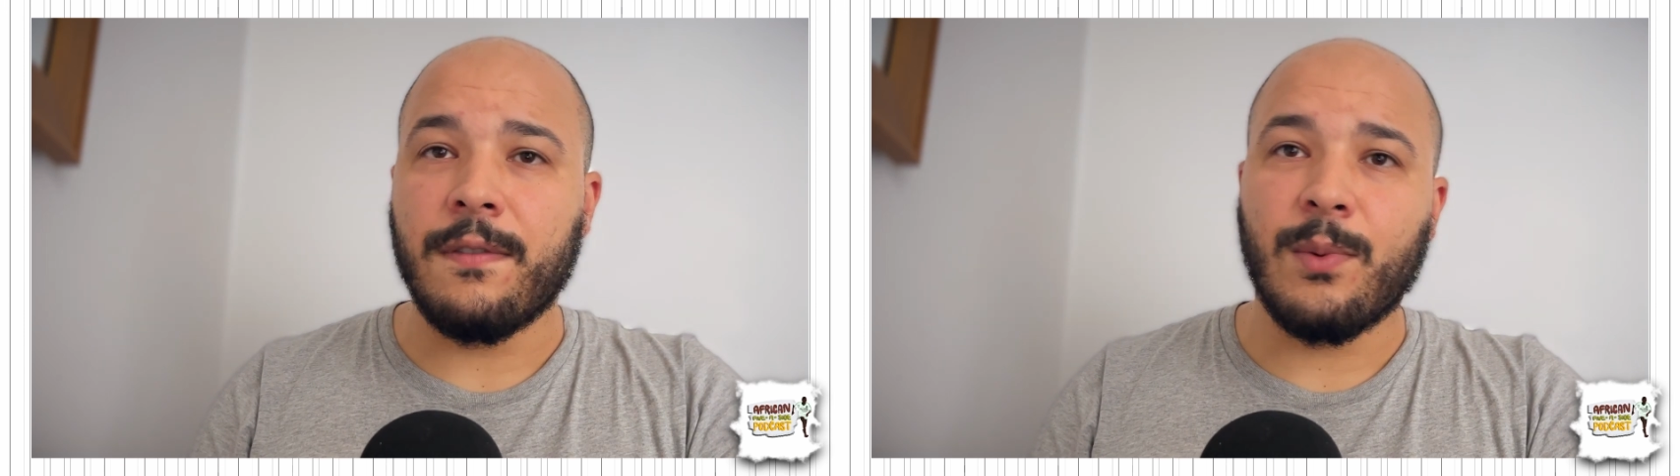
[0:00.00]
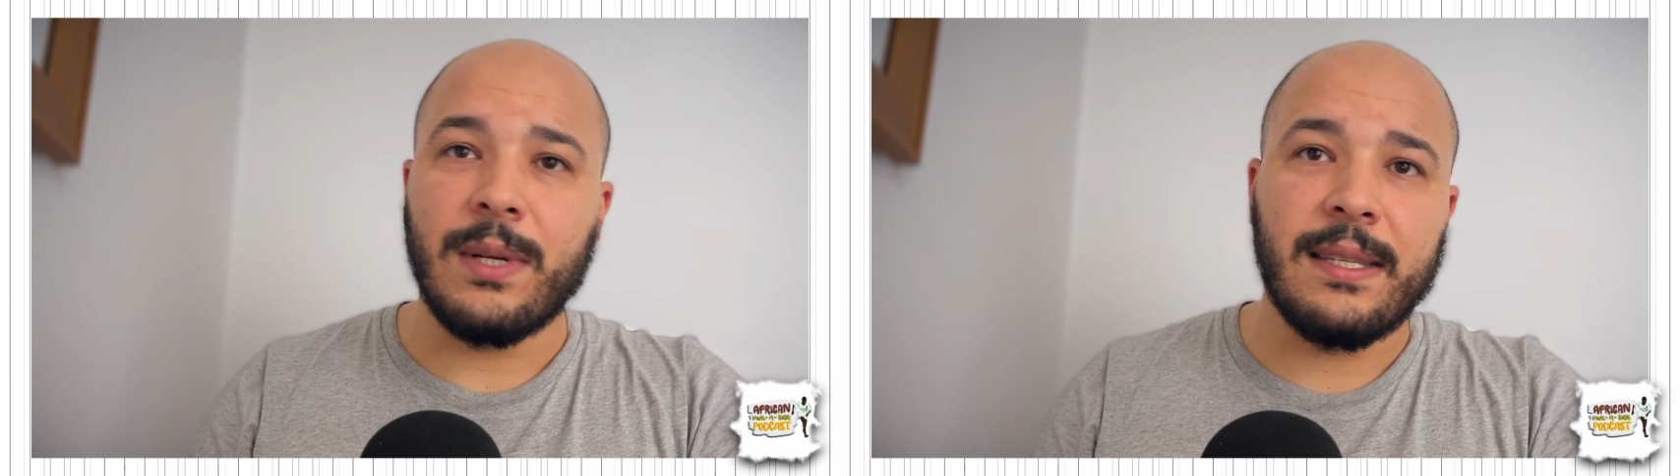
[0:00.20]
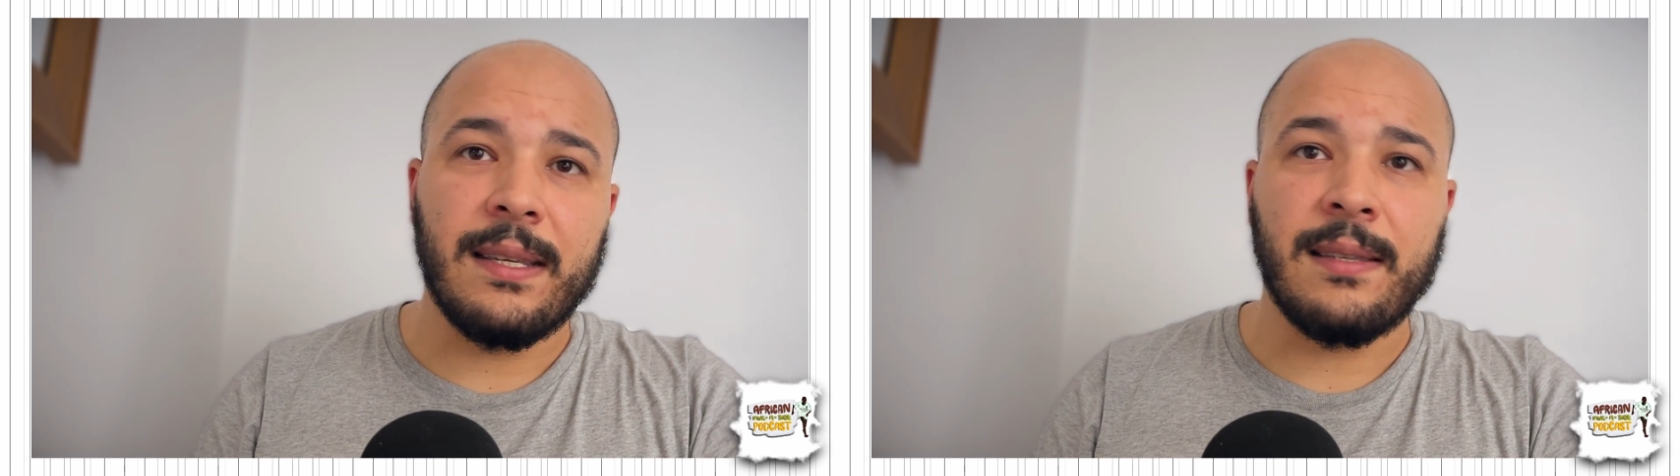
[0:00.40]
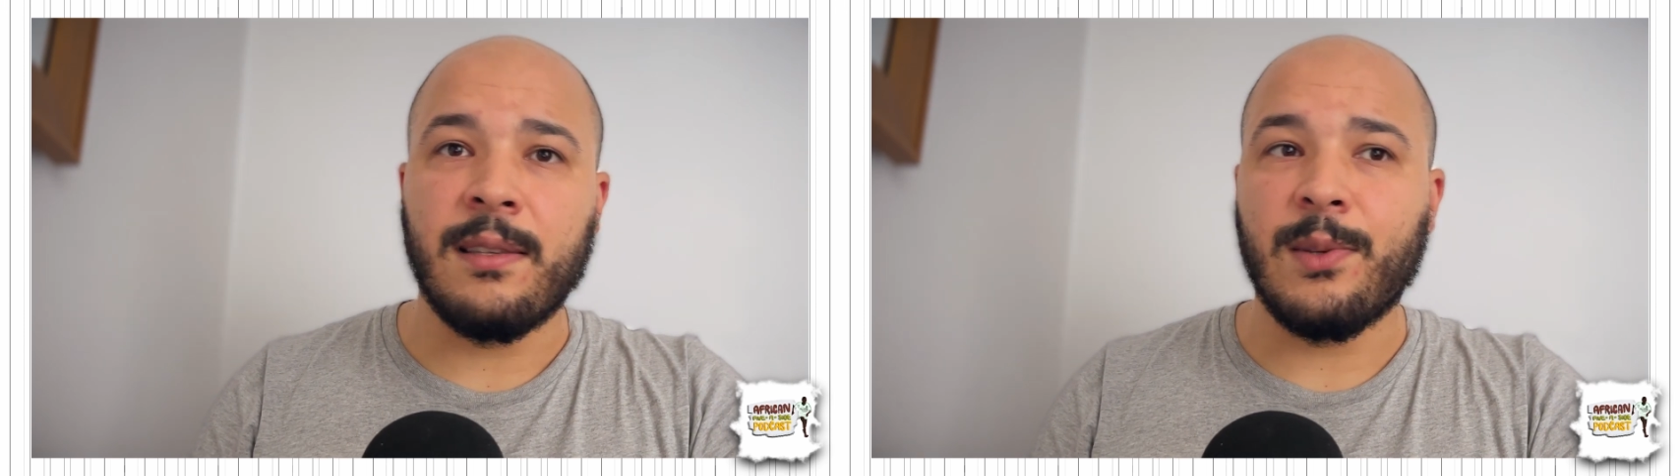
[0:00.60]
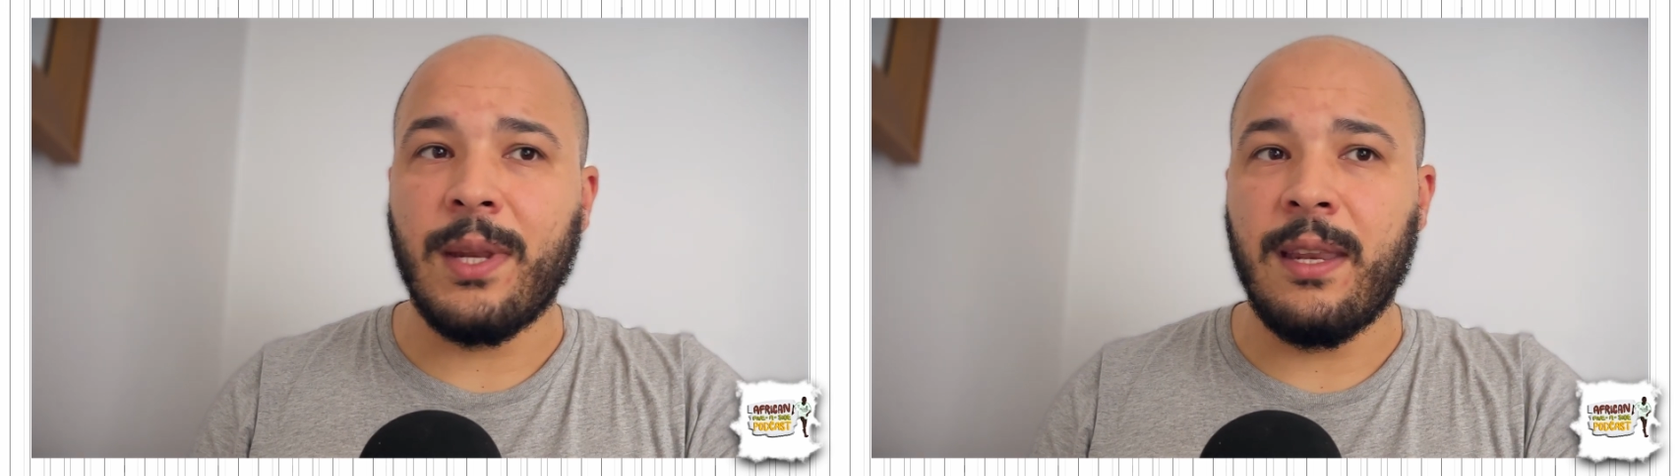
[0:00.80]
26
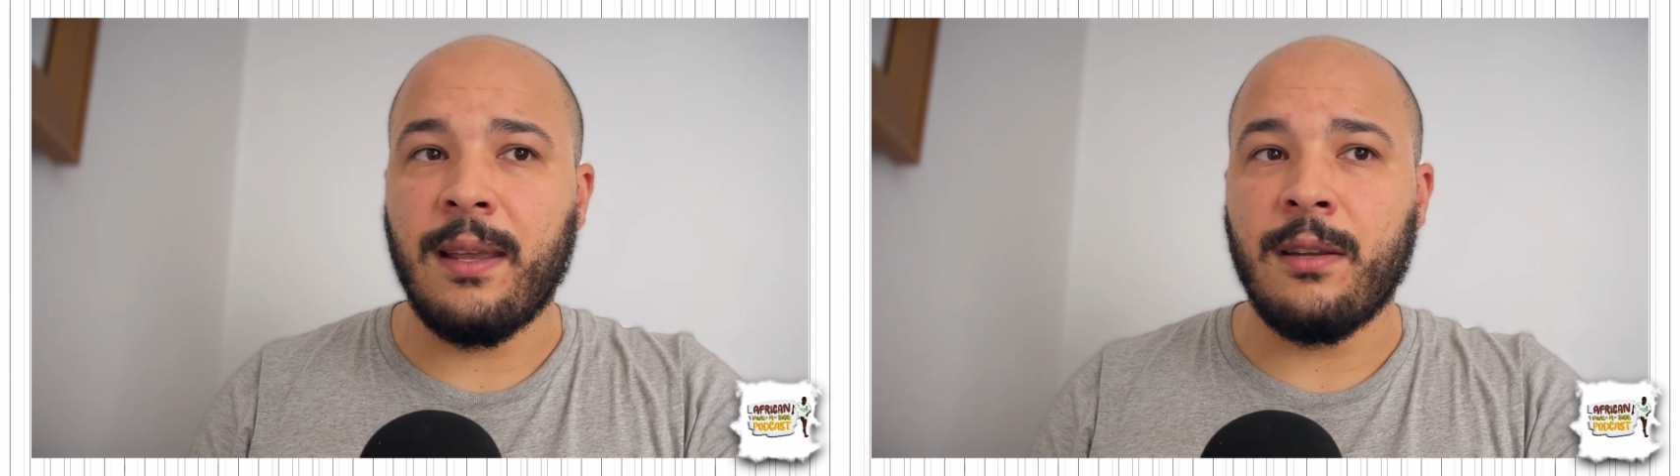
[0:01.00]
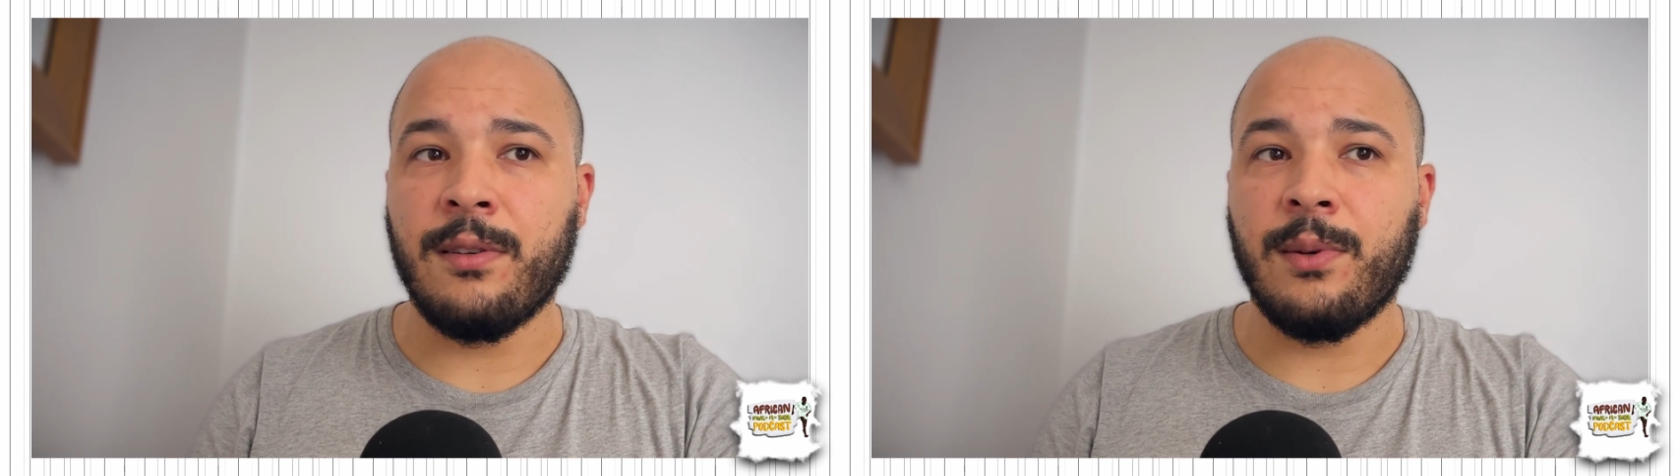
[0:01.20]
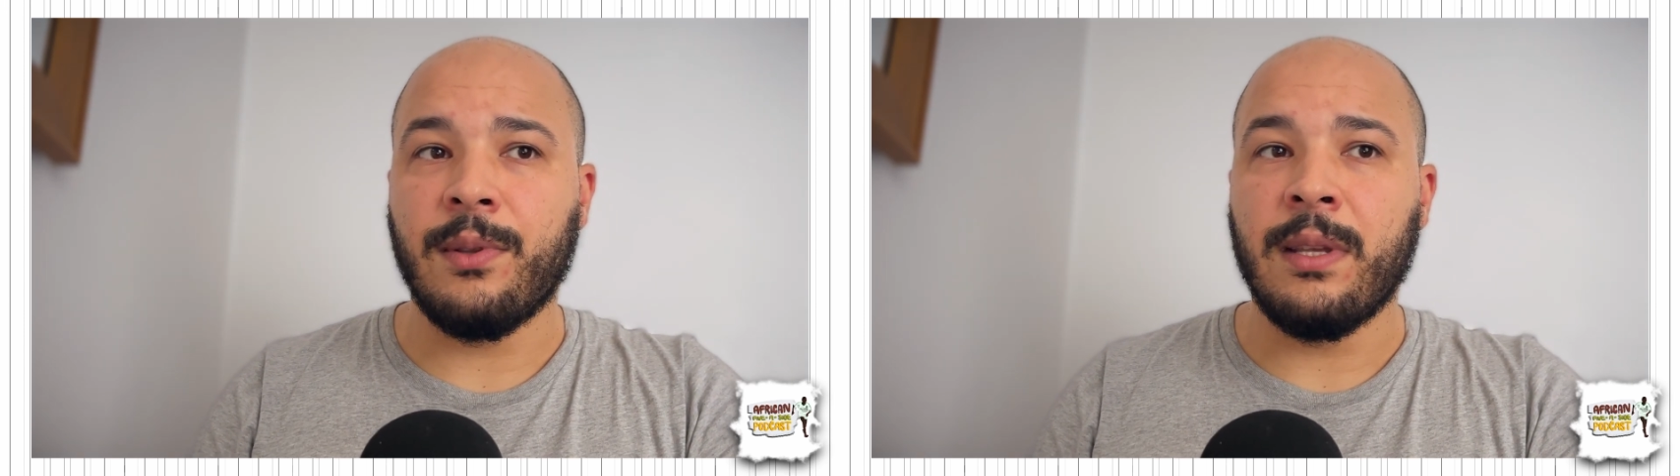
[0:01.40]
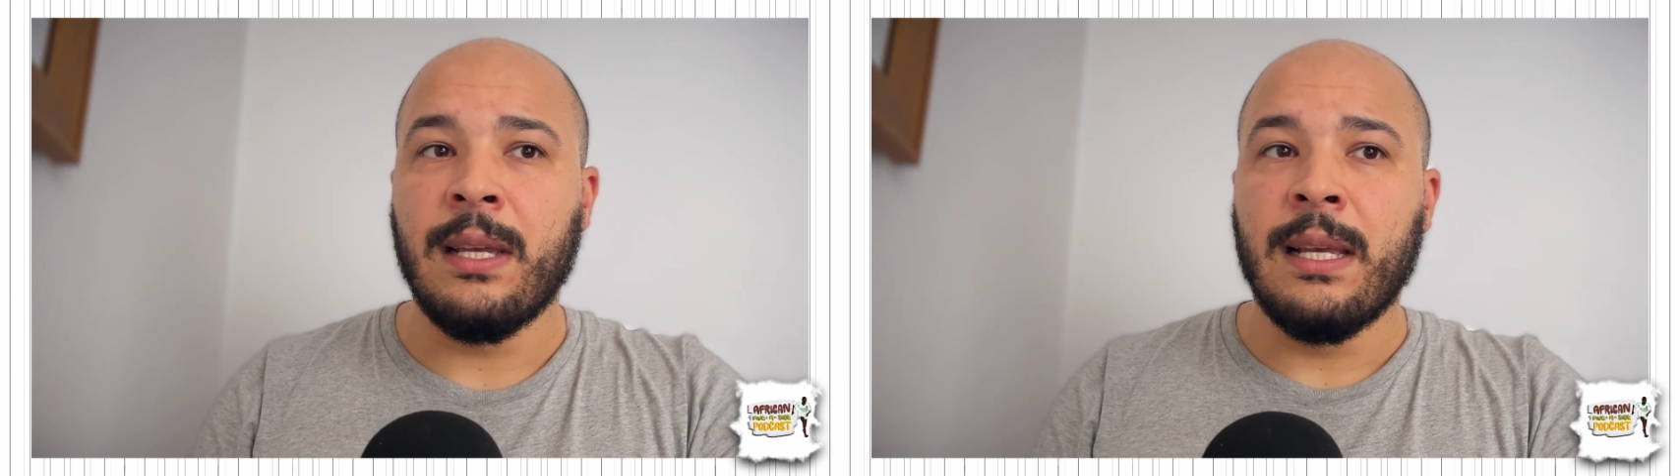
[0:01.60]
to 29 years old.